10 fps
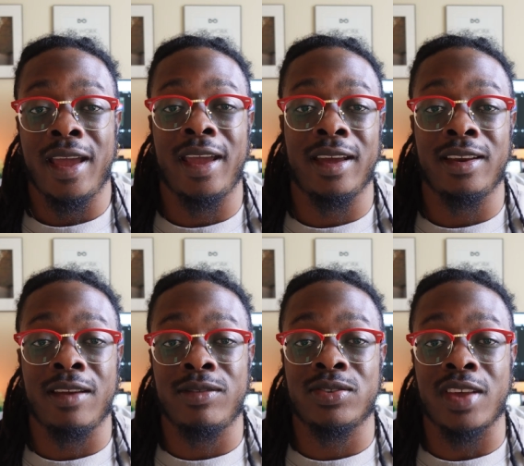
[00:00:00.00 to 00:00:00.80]
And
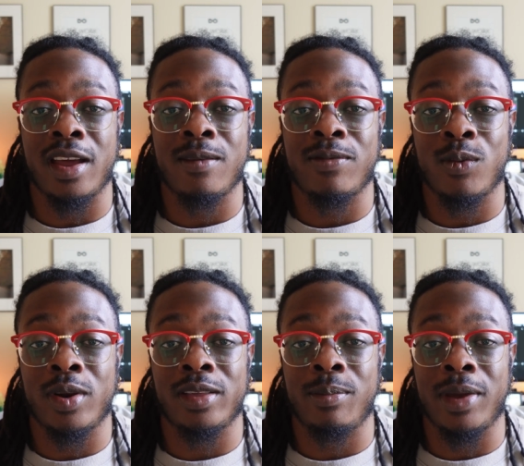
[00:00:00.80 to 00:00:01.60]
if you sign up for one
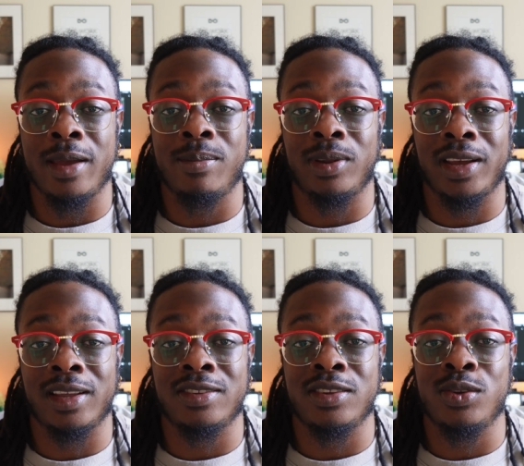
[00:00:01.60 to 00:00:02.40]
of the paid plans,